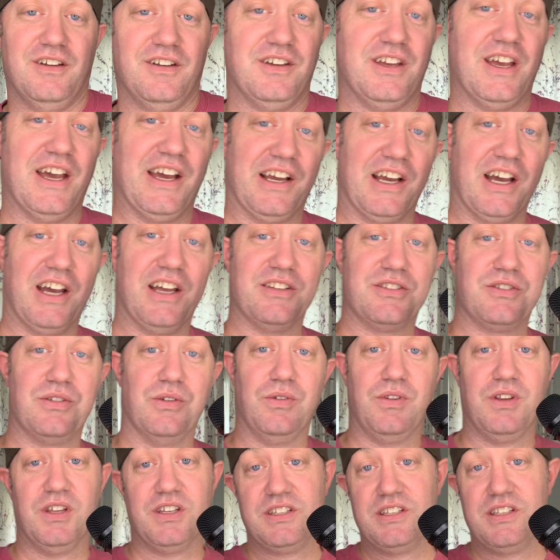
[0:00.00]
Yeah guys,
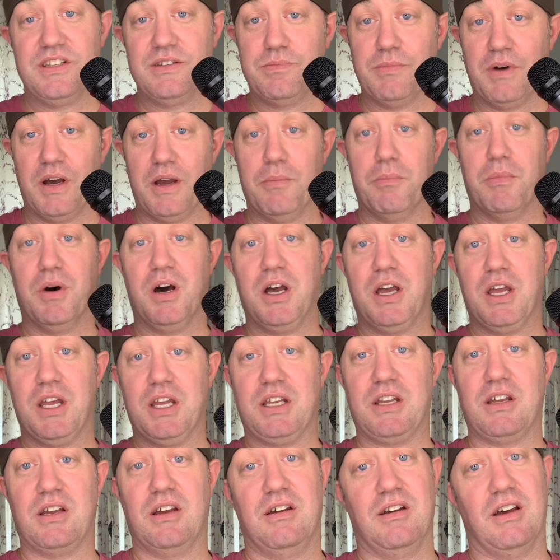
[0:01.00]
so this is my
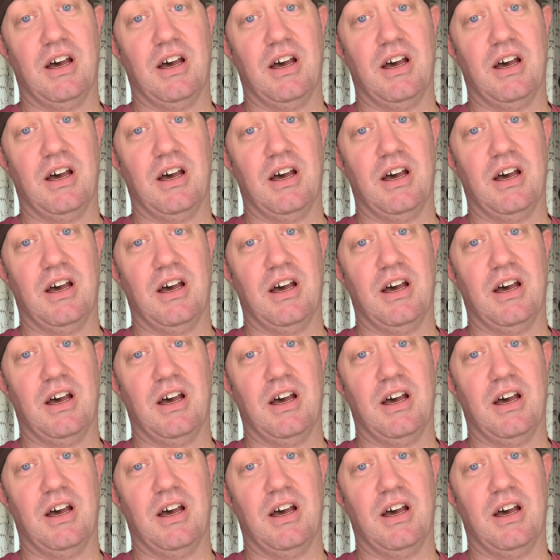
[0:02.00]
mic.